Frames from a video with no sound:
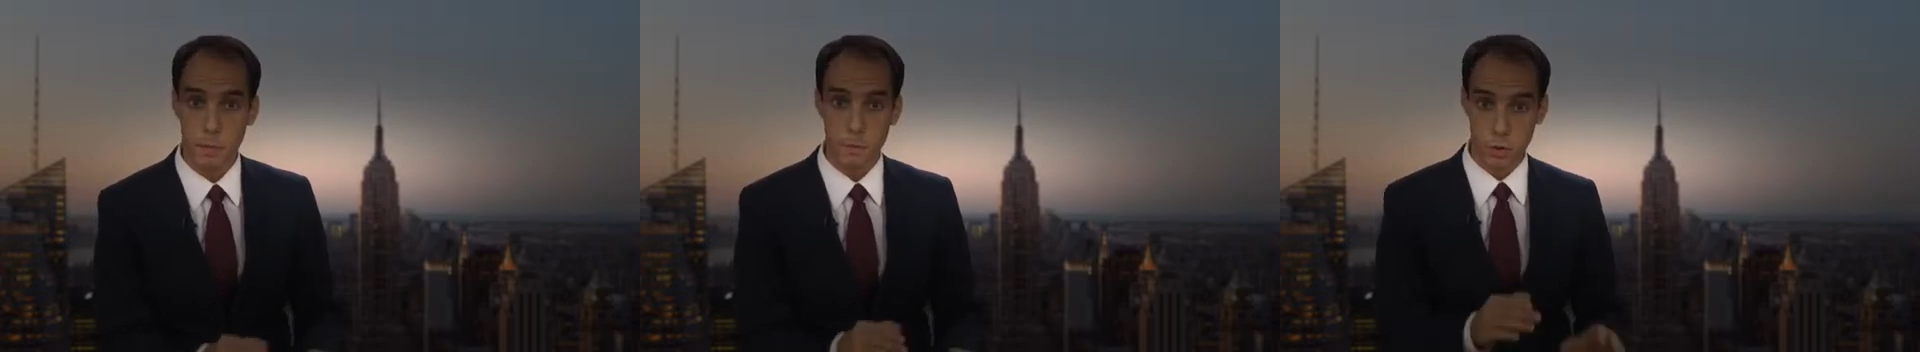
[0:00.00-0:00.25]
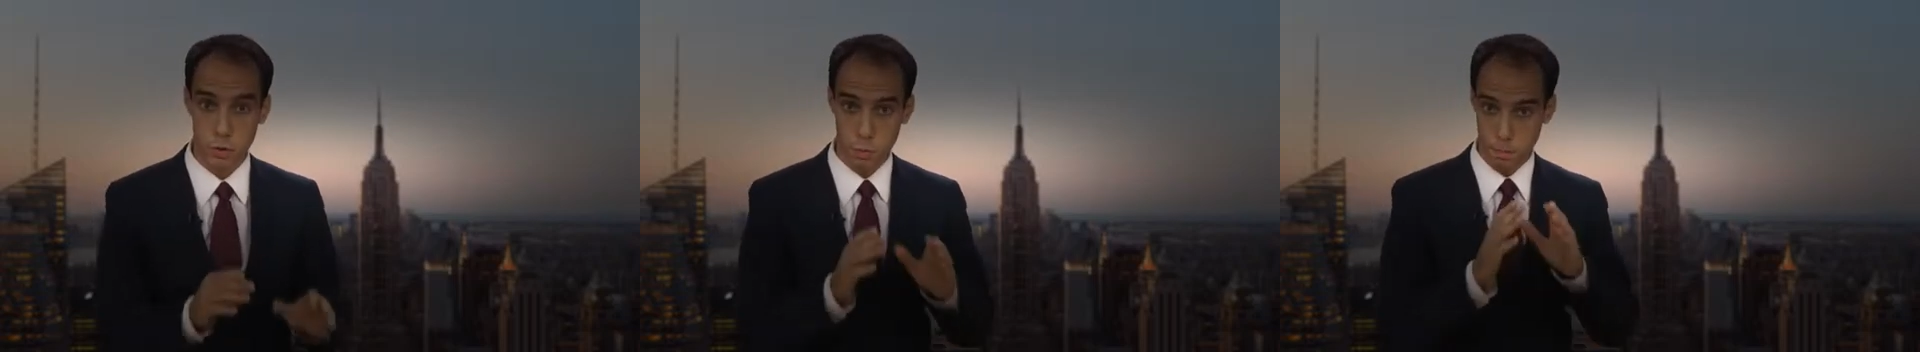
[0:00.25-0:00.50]

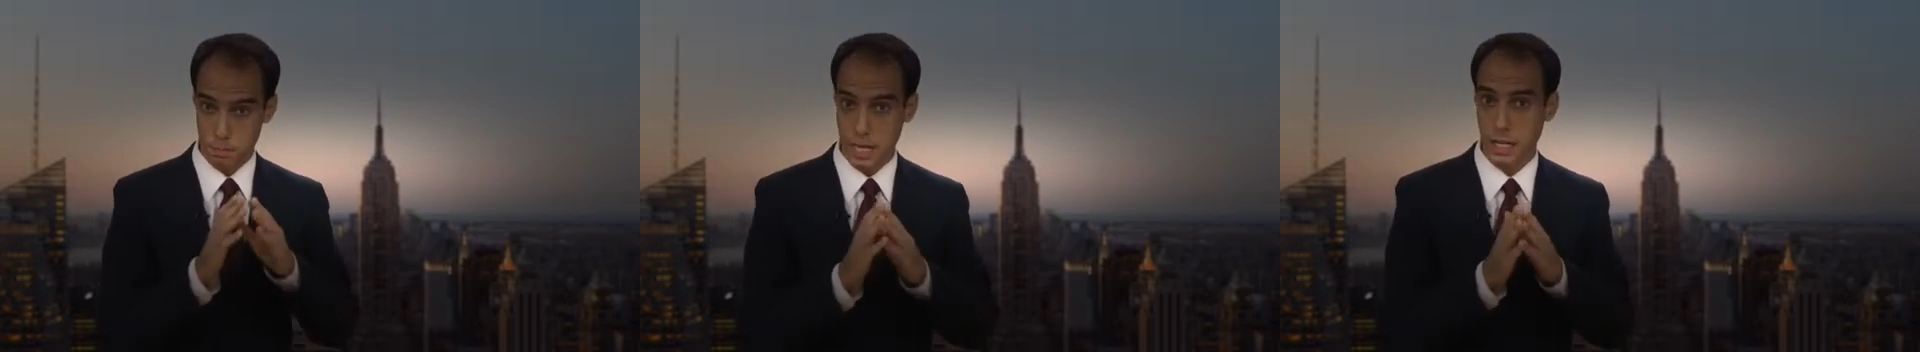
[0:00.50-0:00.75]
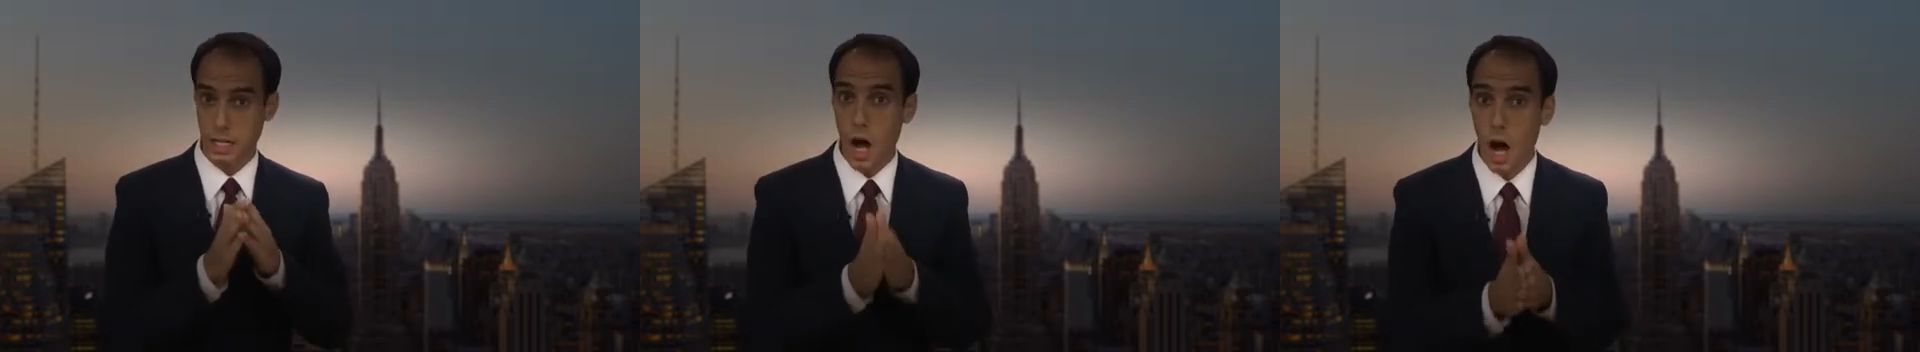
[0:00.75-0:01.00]
To get
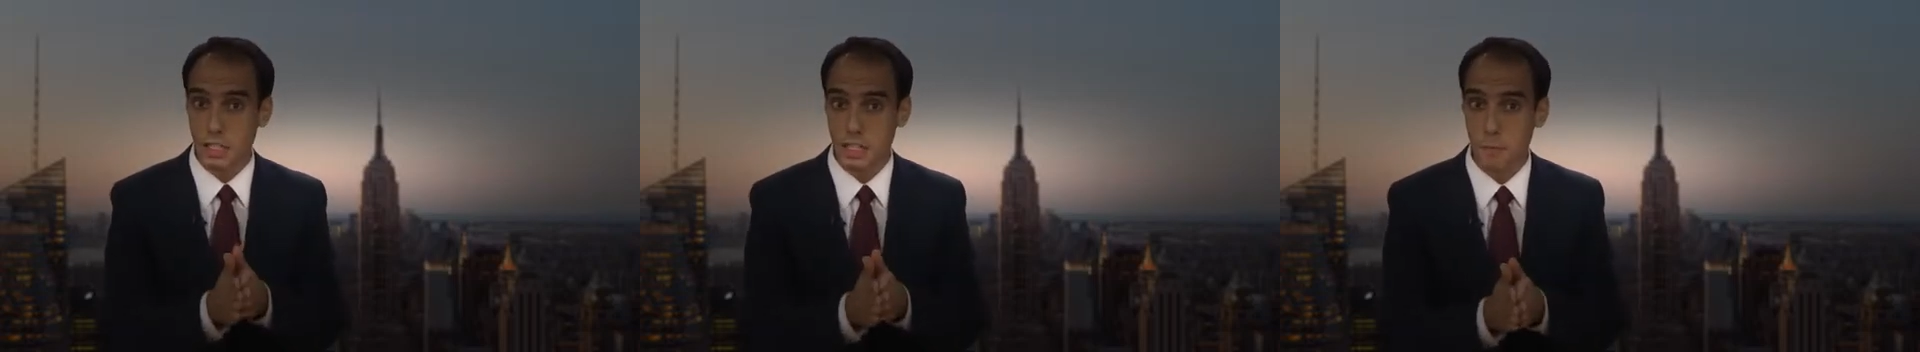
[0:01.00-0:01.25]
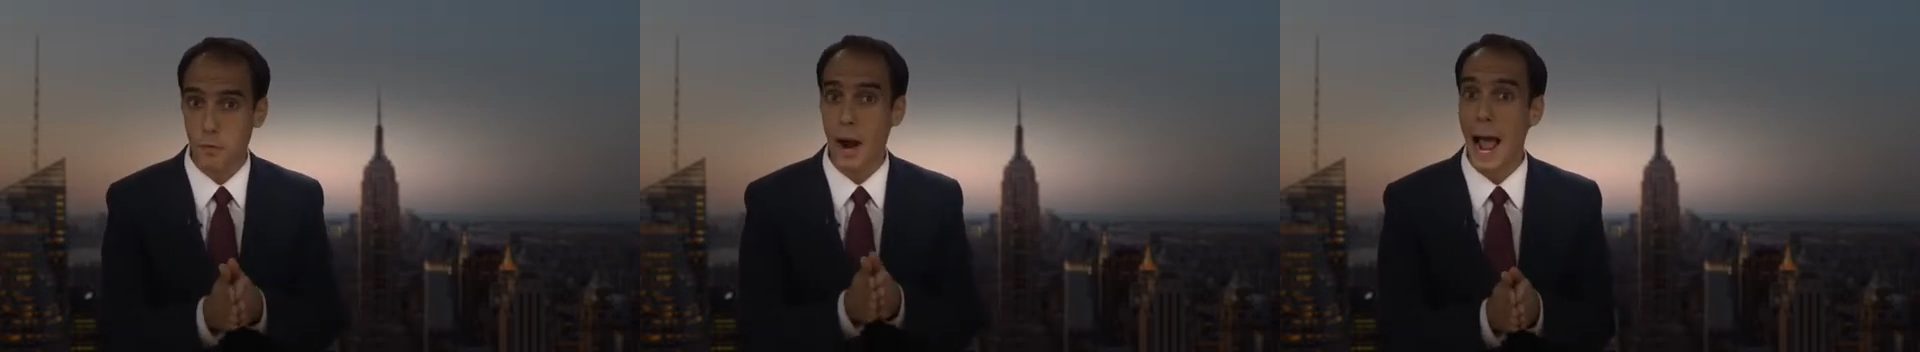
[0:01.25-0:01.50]
a
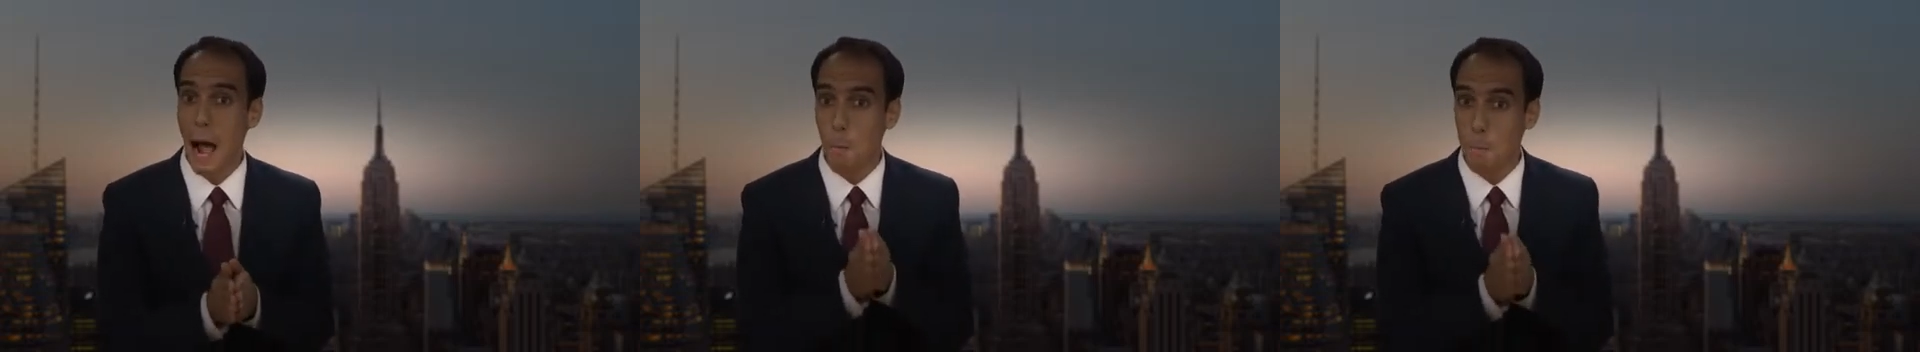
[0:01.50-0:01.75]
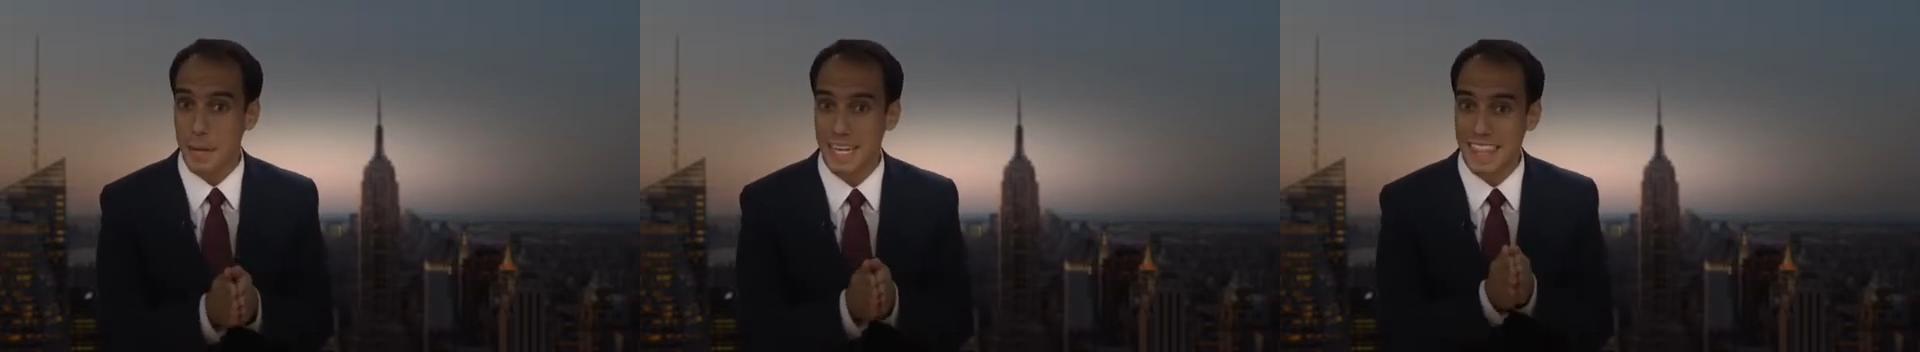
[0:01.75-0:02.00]
concept for how
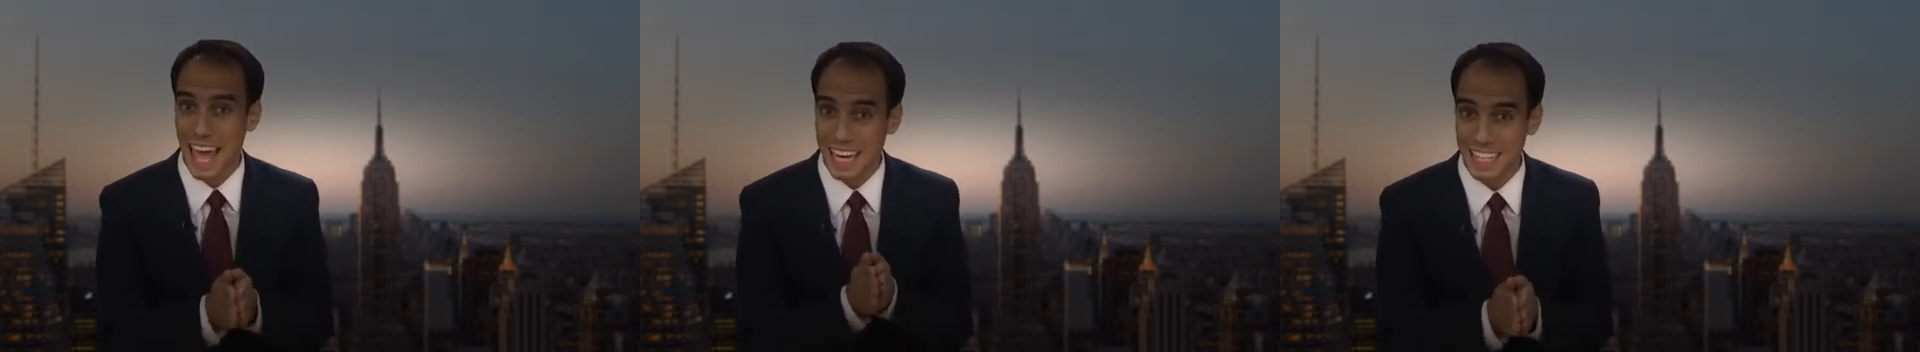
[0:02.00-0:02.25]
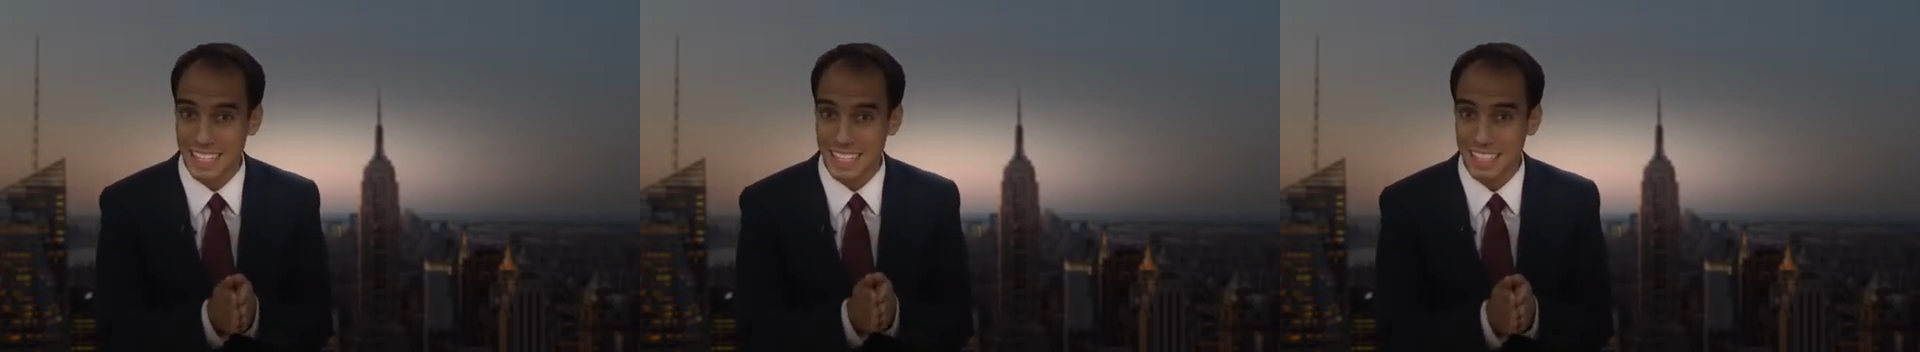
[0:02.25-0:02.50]
big that
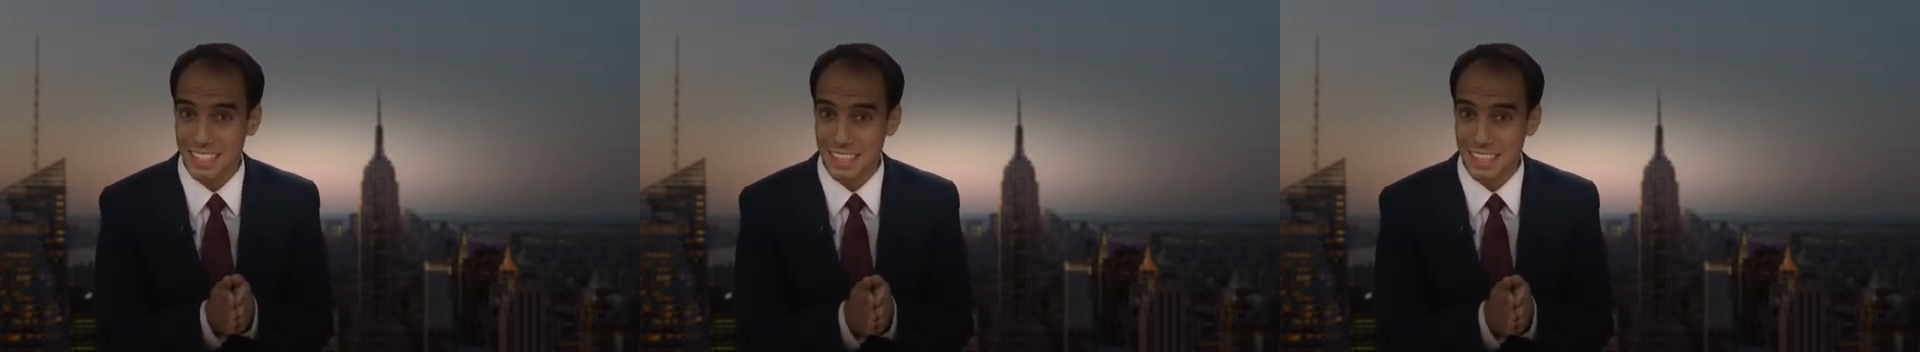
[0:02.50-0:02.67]
is,